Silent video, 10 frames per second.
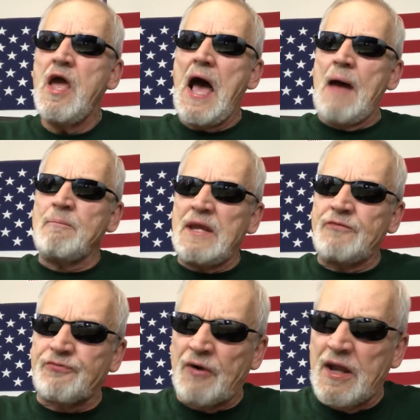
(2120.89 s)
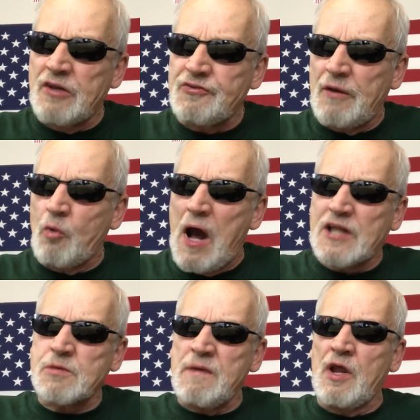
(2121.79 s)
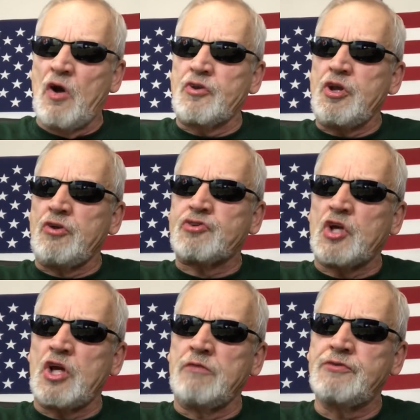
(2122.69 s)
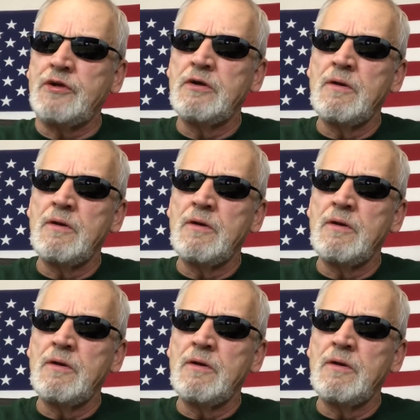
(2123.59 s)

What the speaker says: I meet friends that watch me on YouTubes.